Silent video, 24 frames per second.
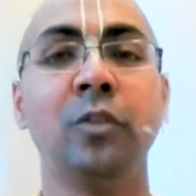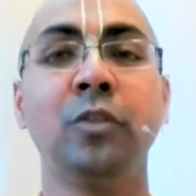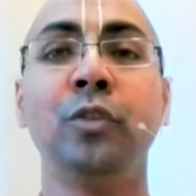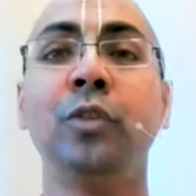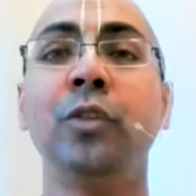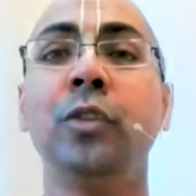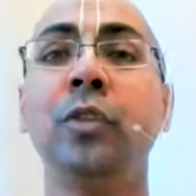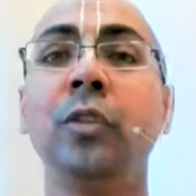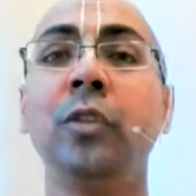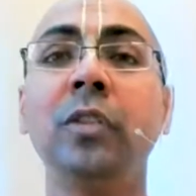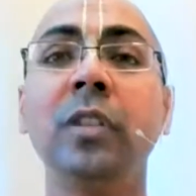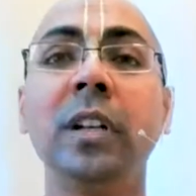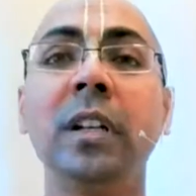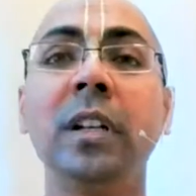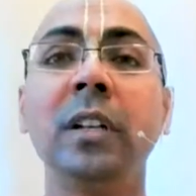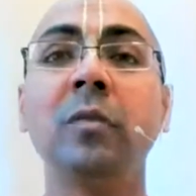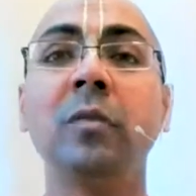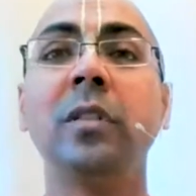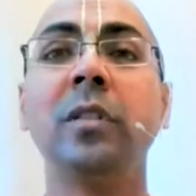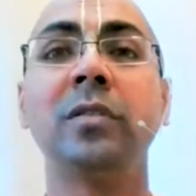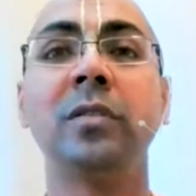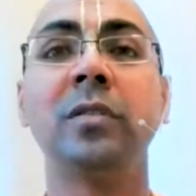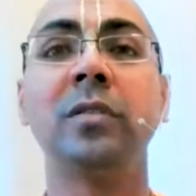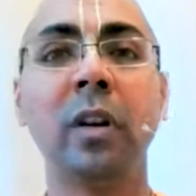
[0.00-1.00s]
Duryodhan
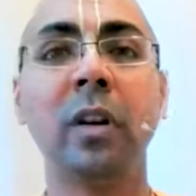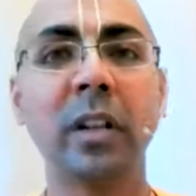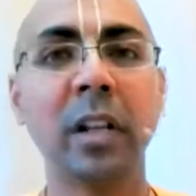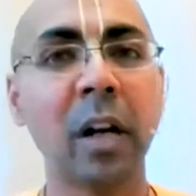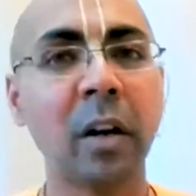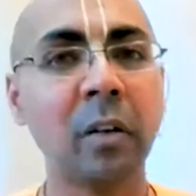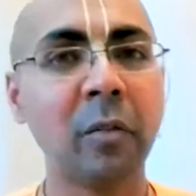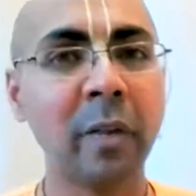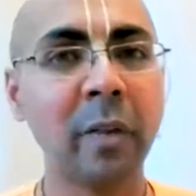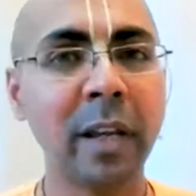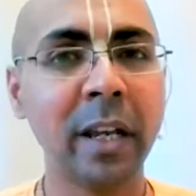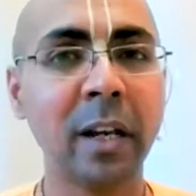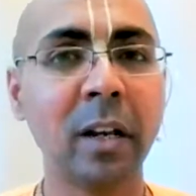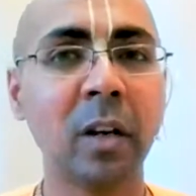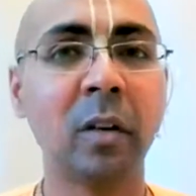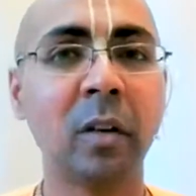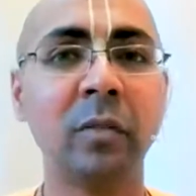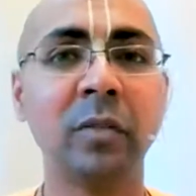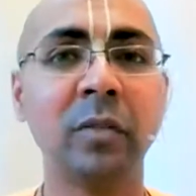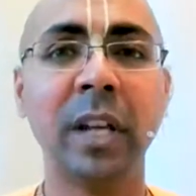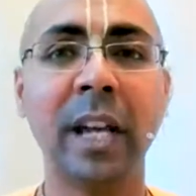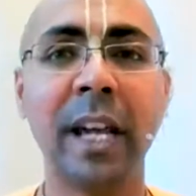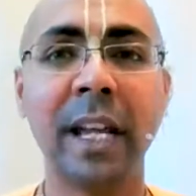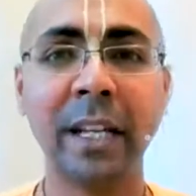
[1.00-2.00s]
was not aware
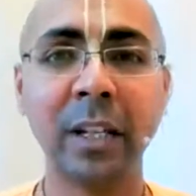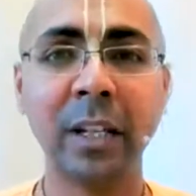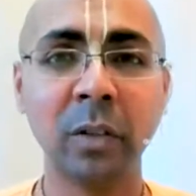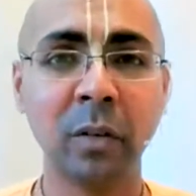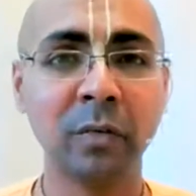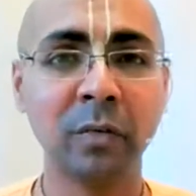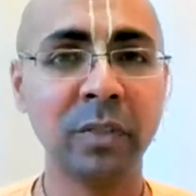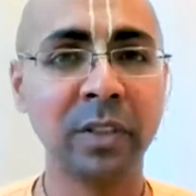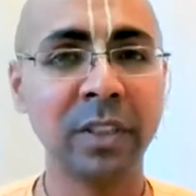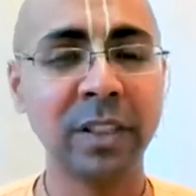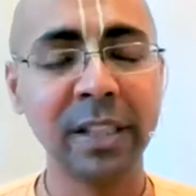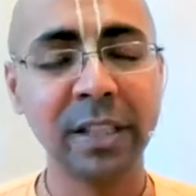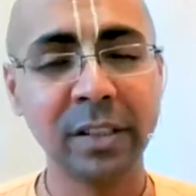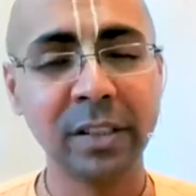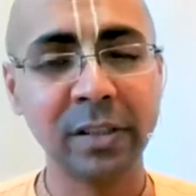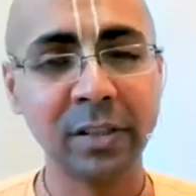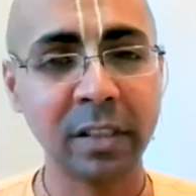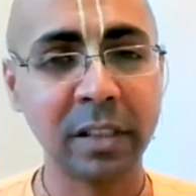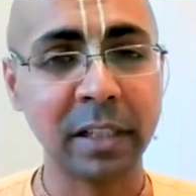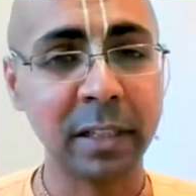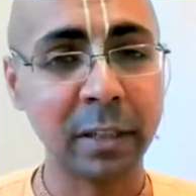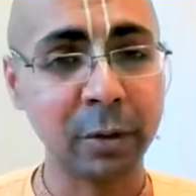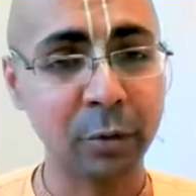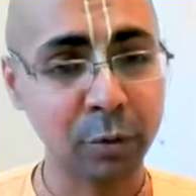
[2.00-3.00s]
of any of
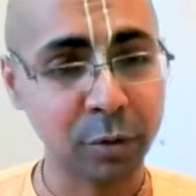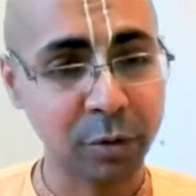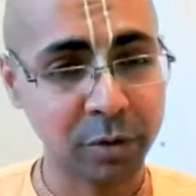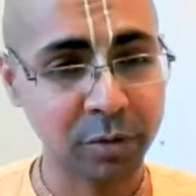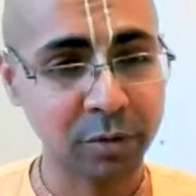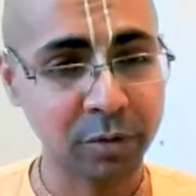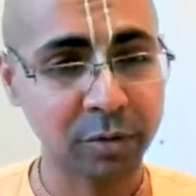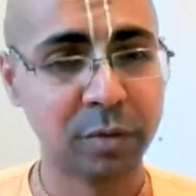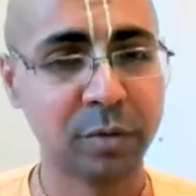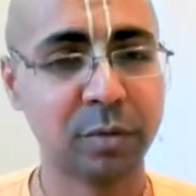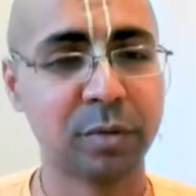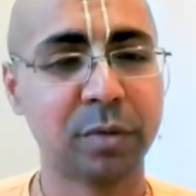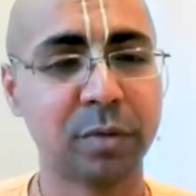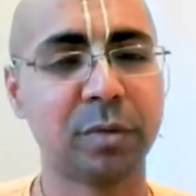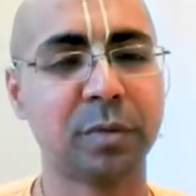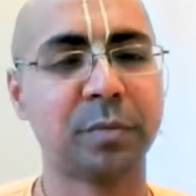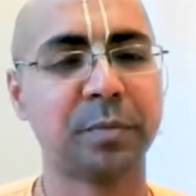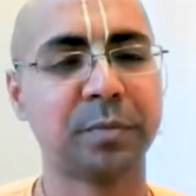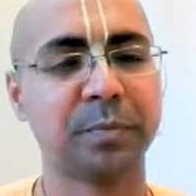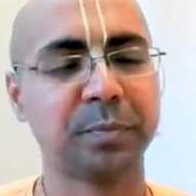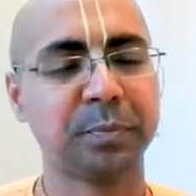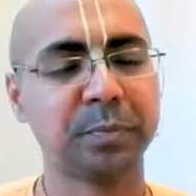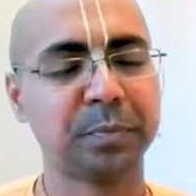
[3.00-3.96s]
these illusions.